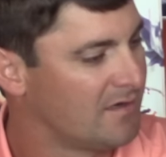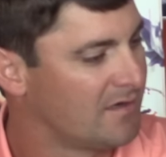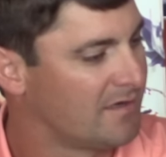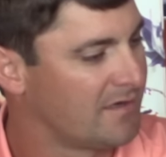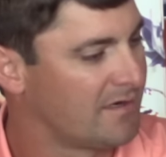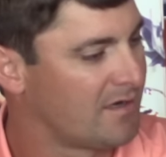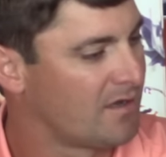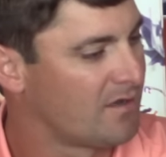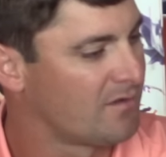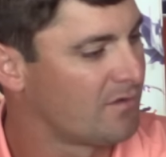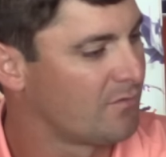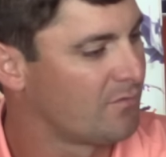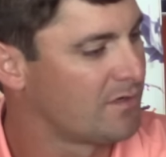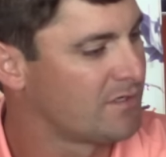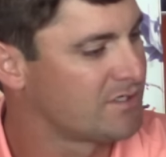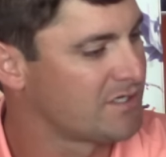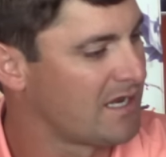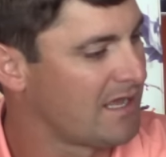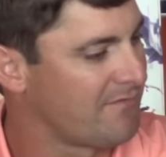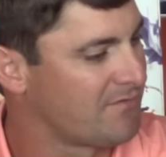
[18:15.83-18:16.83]
you know, then we
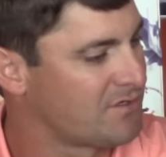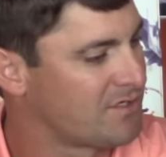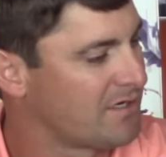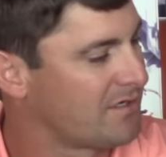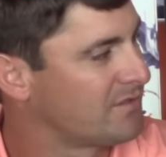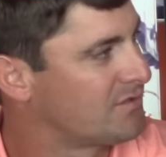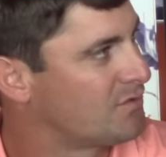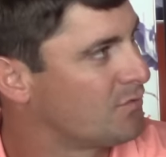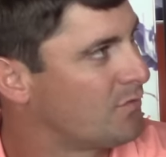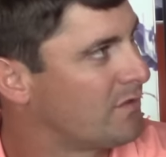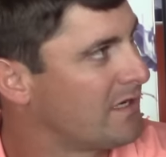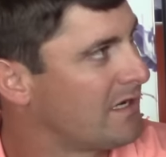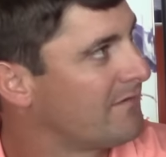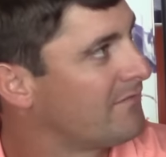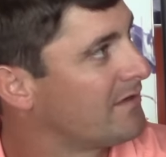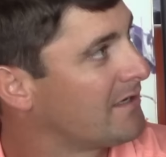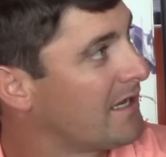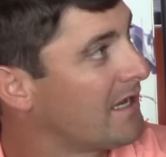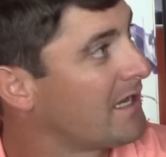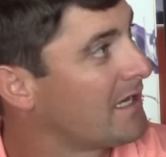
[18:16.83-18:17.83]
should have a chance to win
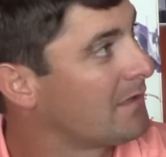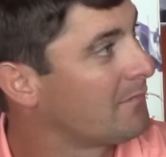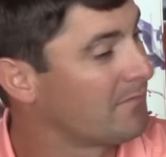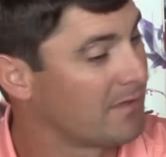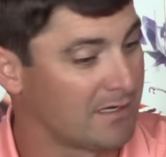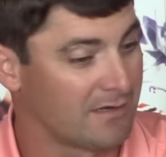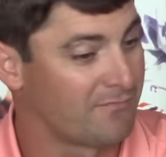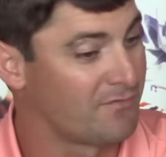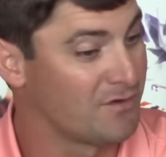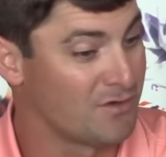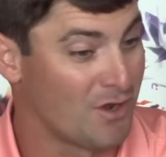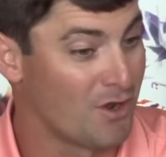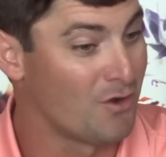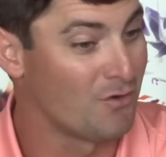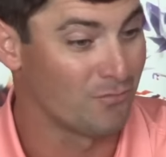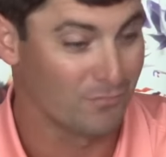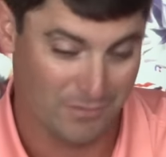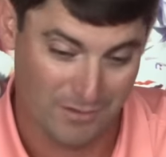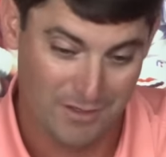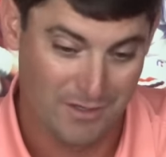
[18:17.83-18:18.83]
every game. And if you
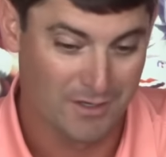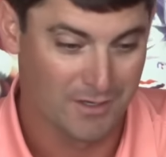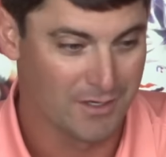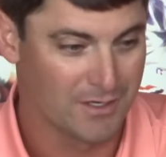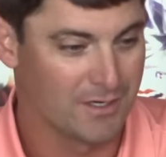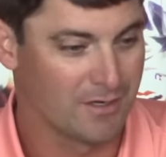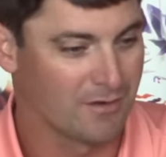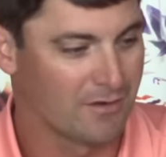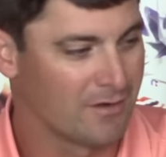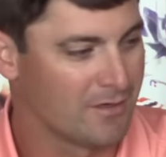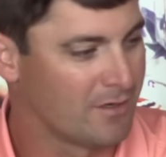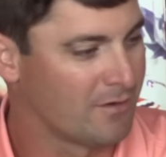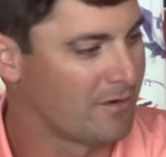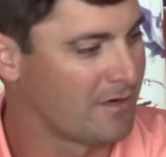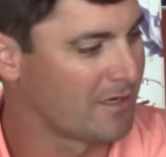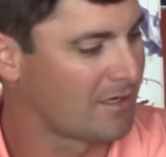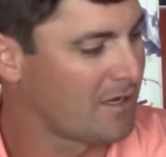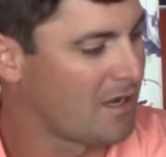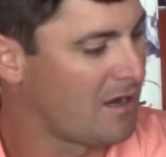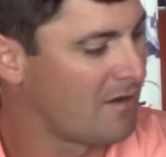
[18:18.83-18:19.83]
don't, you're, you're
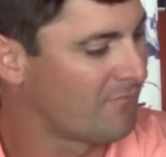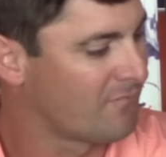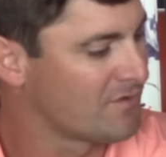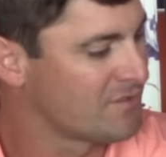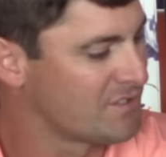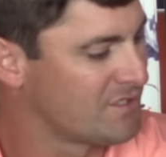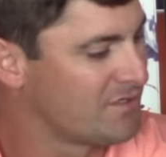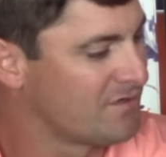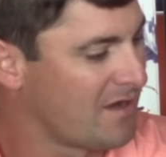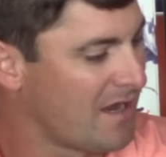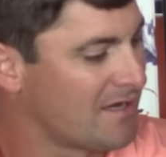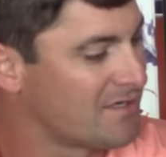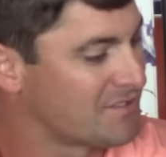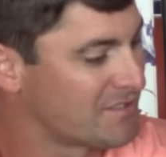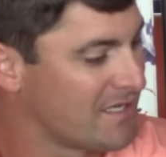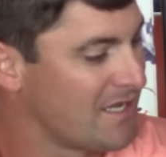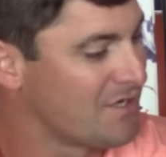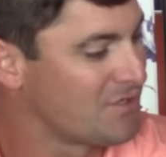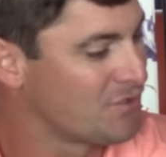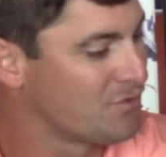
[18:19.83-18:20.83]
in a conference and you got a
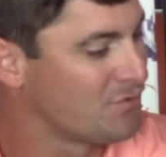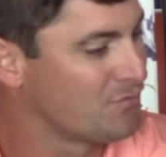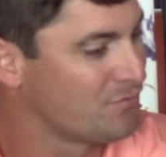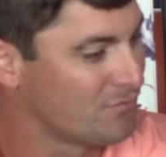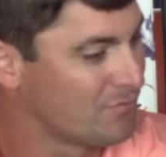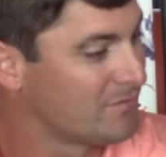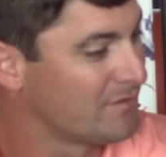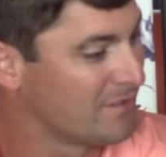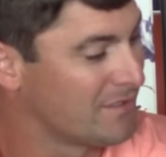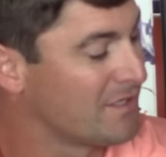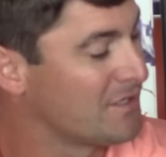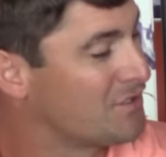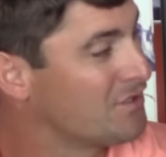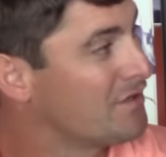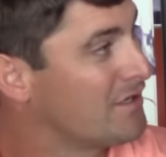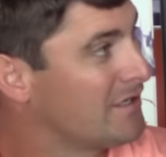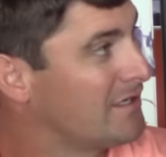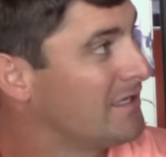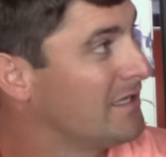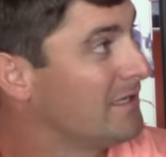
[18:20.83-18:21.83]
schedule that you
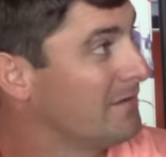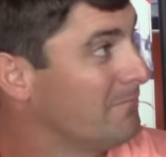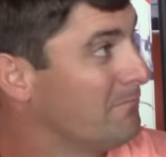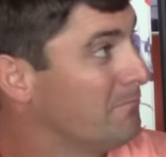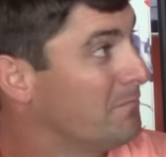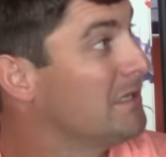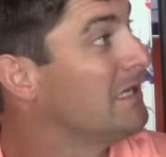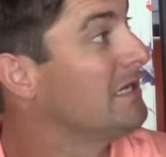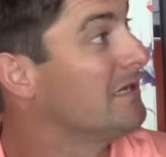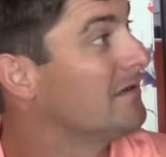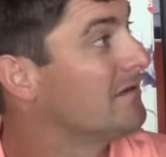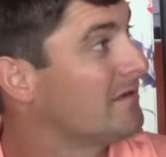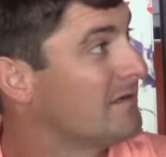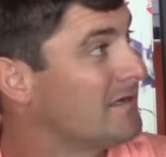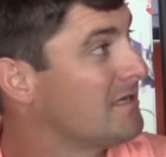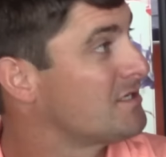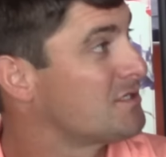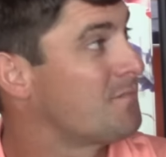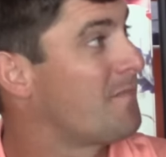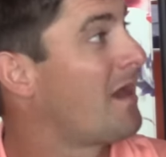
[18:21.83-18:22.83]
could get beat. It
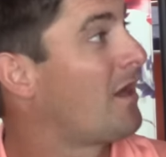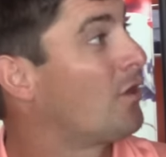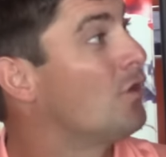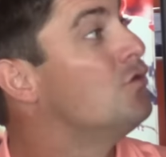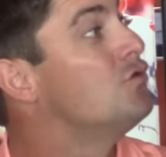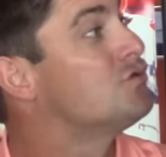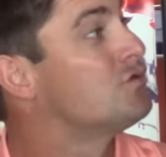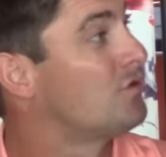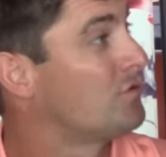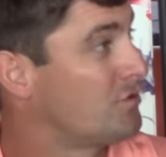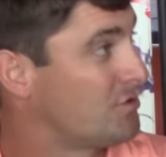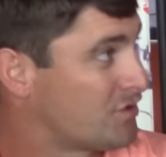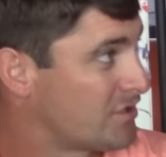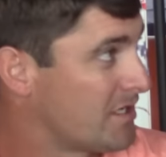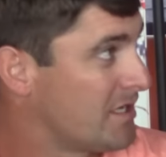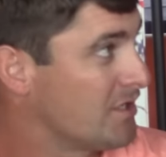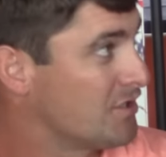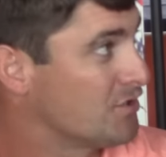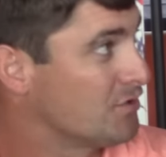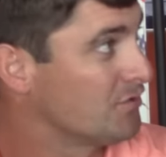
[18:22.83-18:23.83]
doesn't matter who's on your
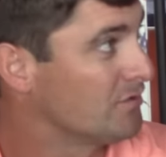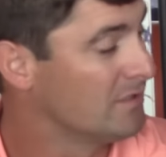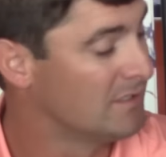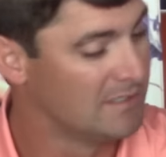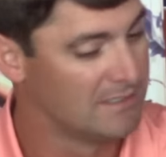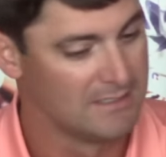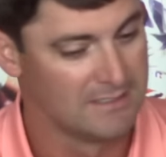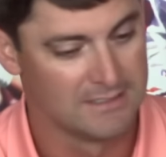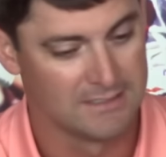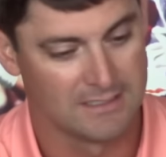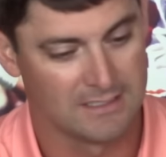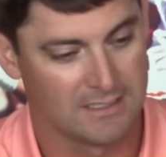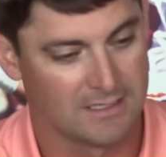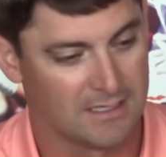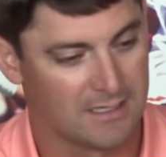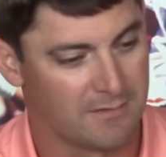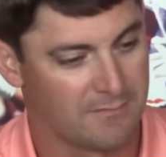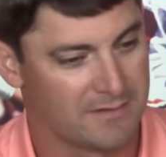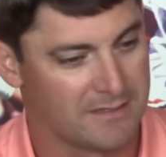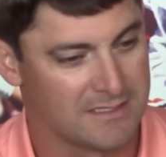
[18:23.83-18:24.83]
schedule.
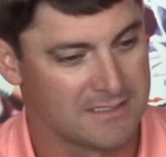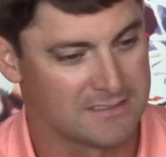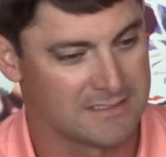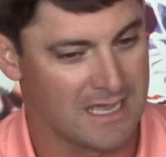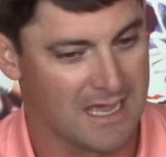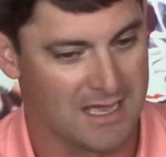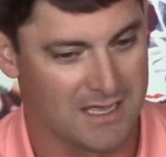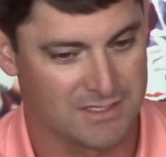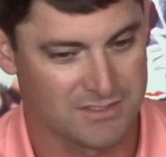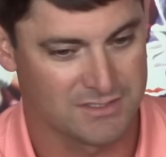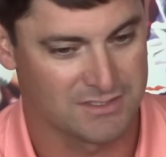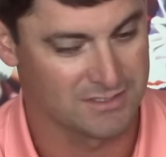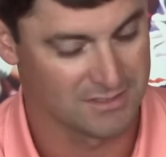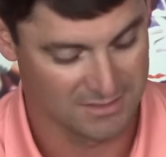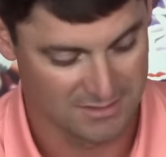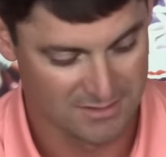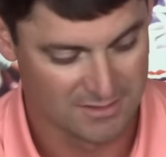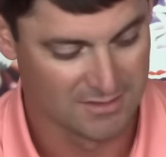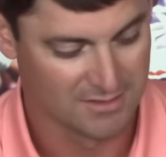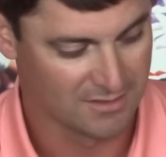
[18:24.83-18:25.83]
Um, and these guys
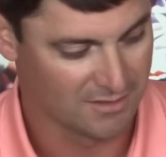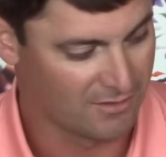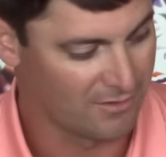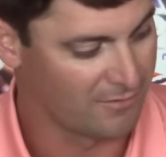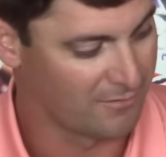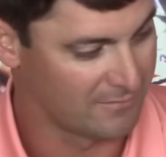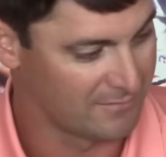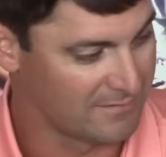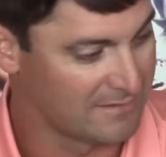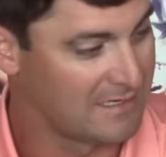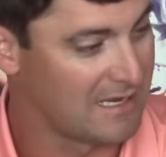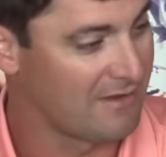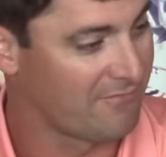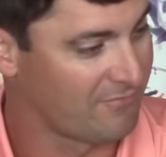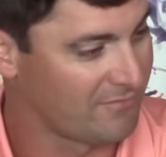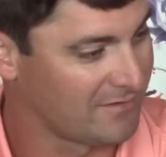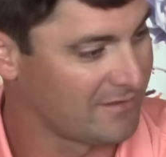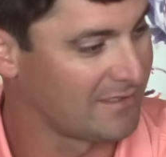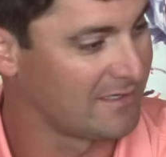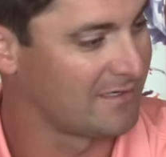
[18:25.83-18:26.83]
are
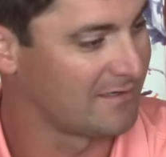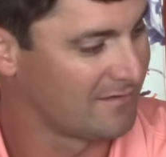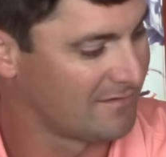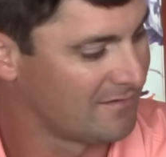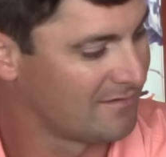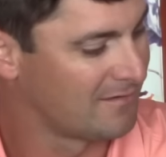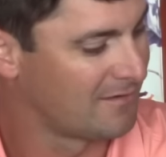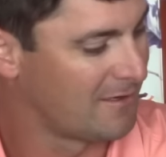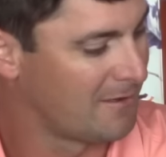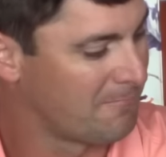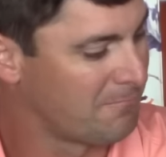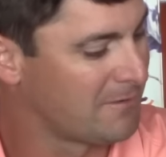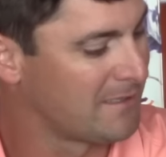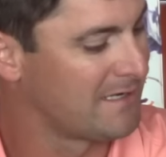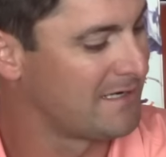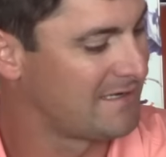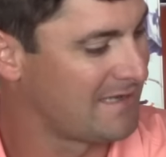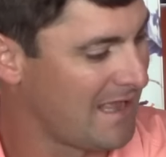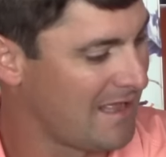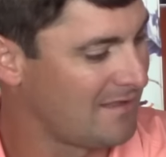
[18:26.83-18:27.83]
definitely uh,
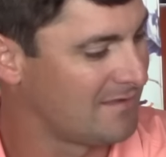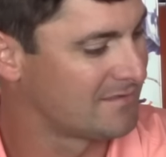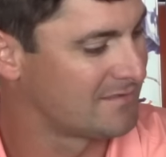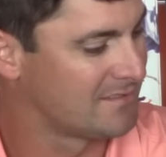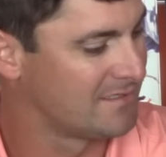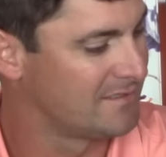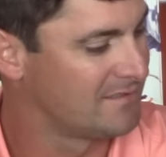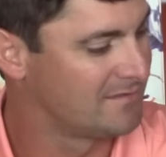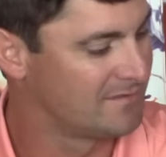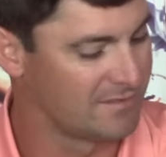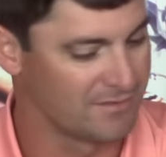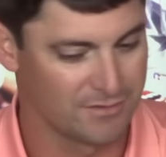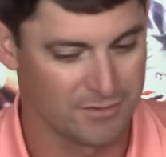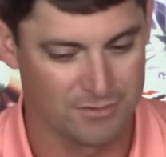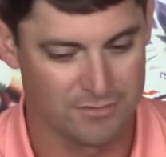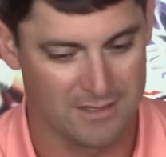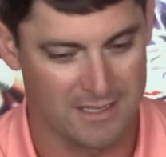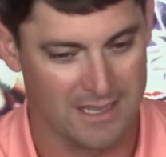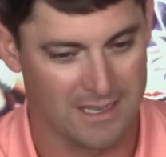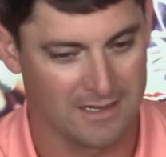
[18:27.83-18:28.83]
plenty talented to
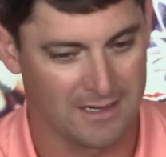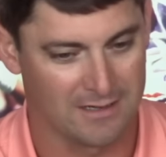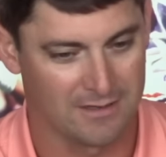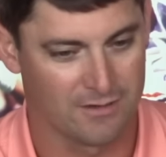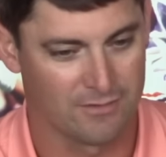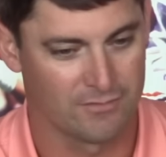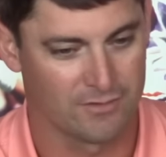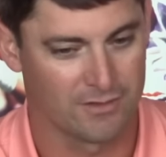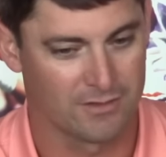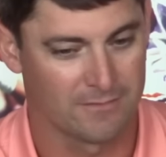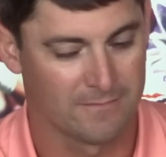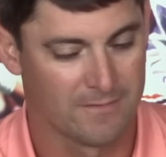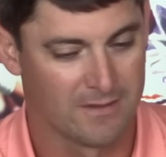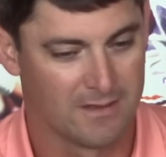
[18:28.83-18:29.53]
do that. I know their